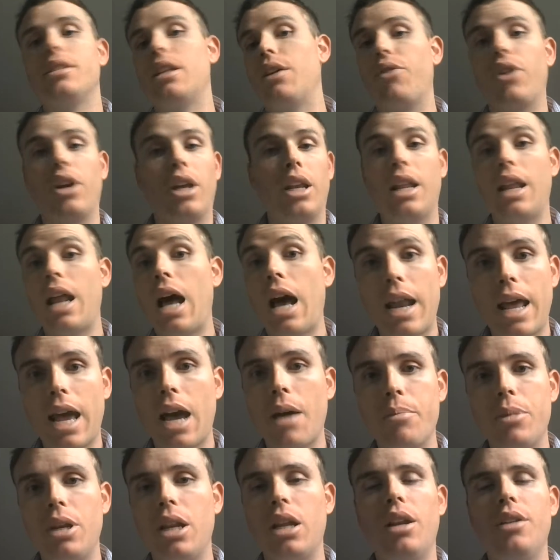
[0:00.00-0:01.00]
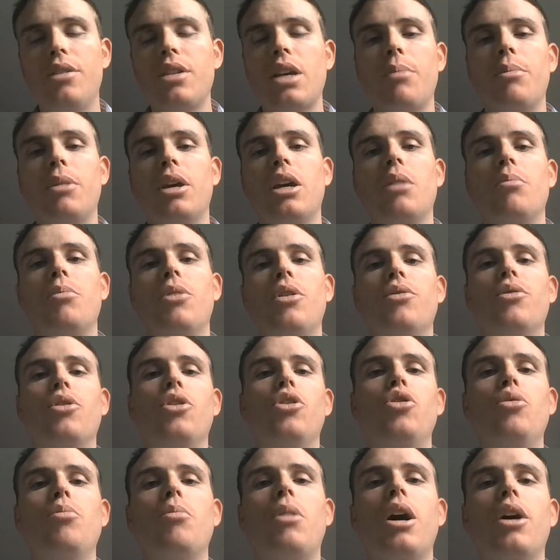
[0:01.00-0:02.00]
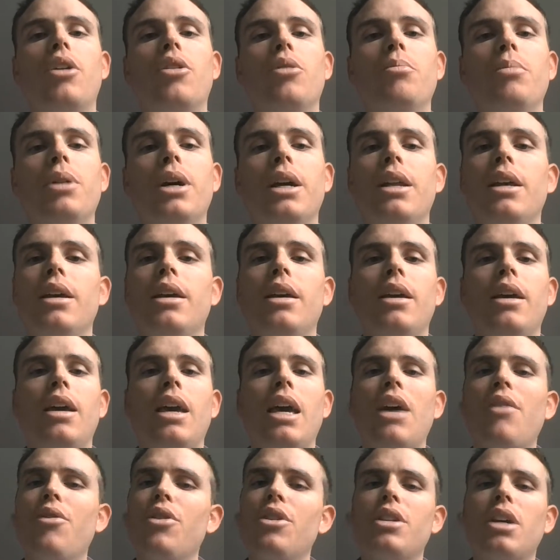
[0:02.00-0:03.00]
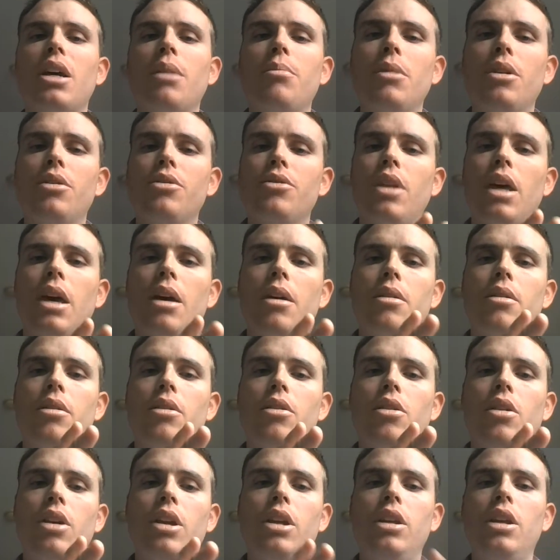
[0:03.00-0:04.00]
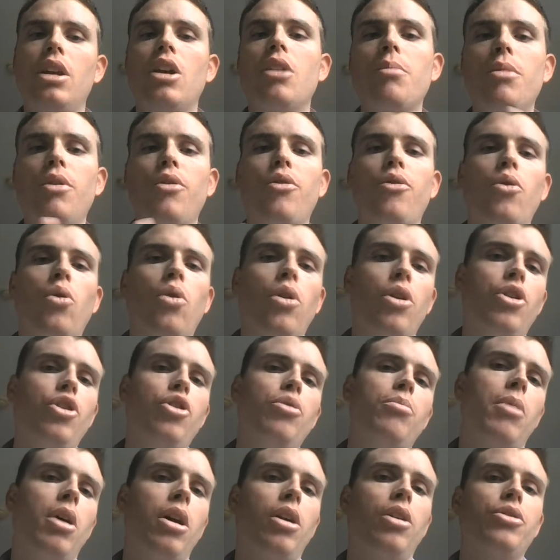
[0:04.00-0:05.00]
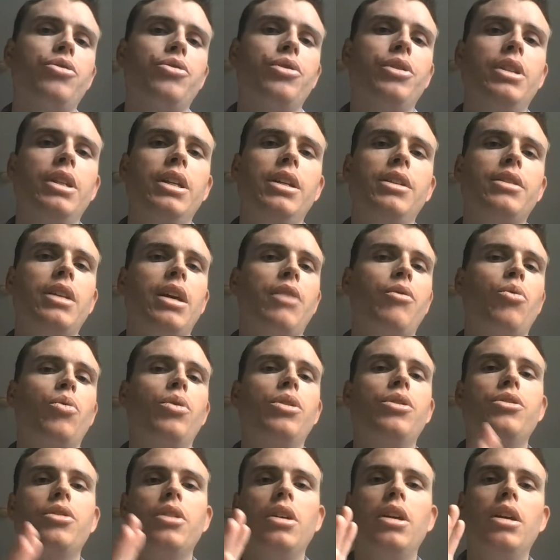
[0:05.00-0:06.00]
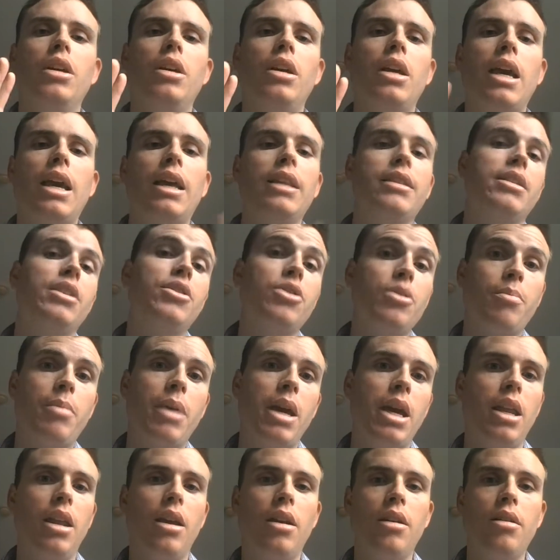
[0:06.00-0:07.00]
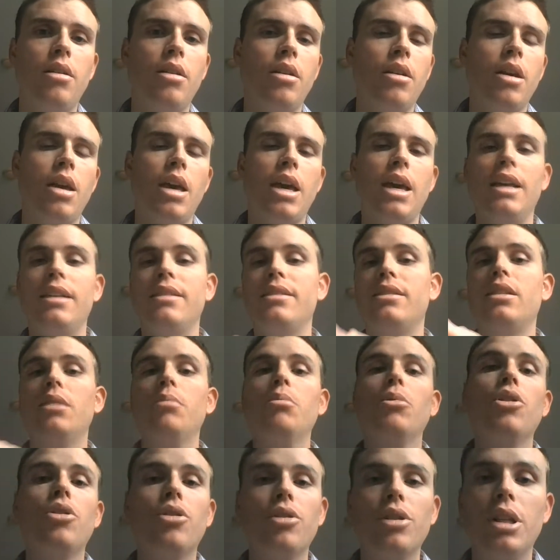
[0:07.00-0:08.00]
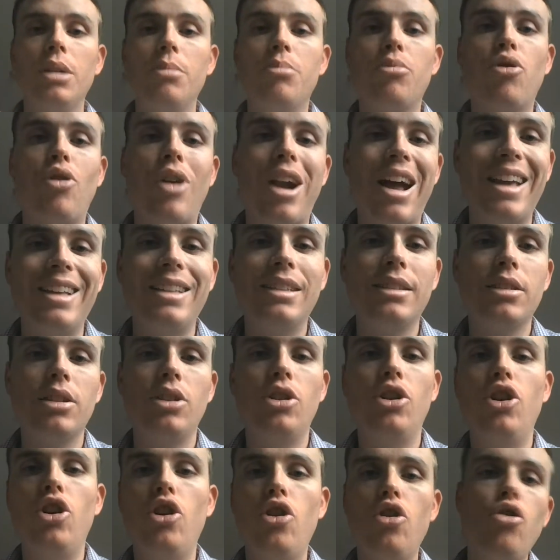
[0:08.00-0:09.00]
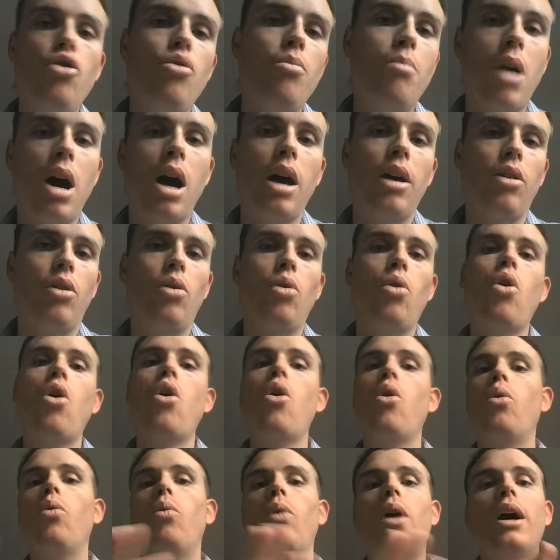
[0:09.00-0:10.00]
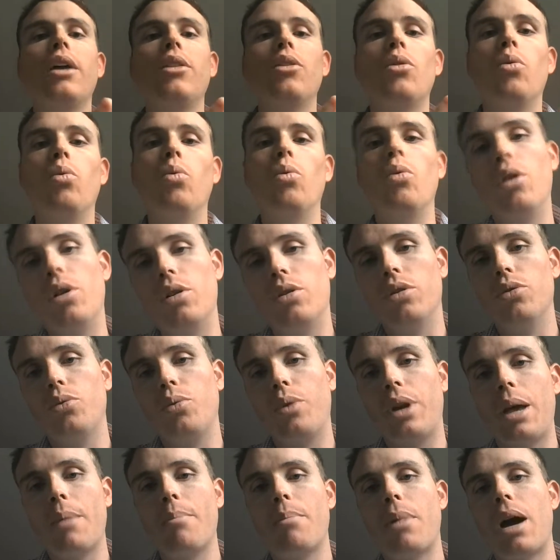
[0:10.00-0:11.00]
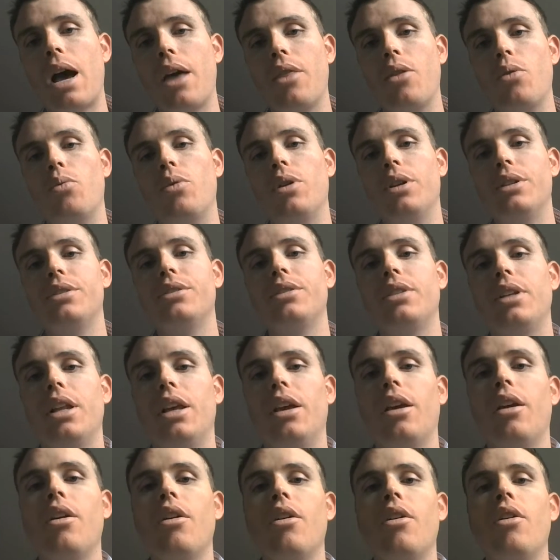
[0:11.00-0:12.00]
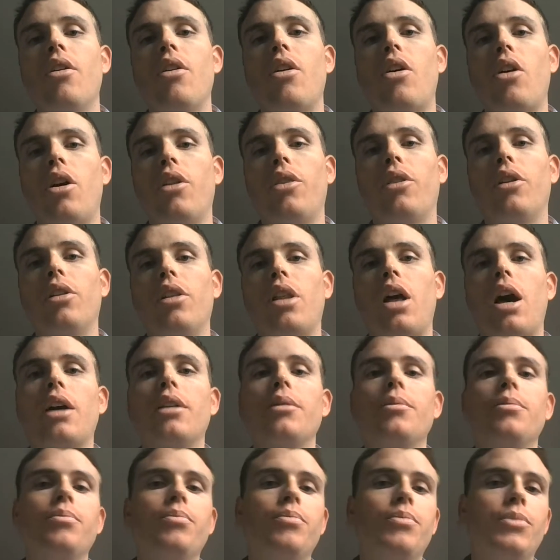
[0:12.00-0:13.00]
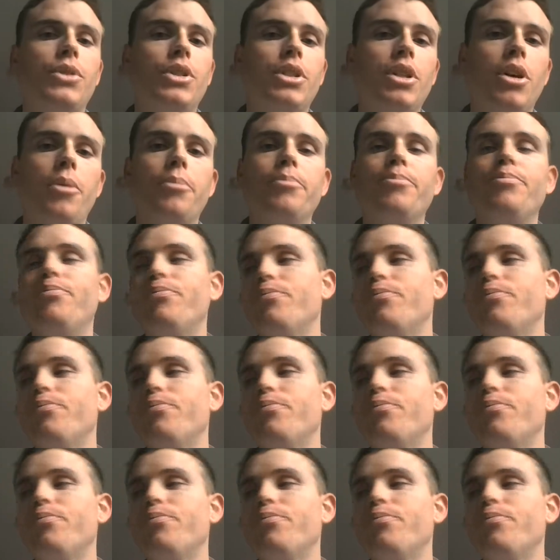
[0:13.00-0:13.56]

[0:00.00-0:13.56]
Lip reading: never going to not happen anytime they come up with a new model, but every time there's that, the year before a new model is released, everyone's anticipating a similarly priced new model. Why in the world would I buy the one sitting on the lot? So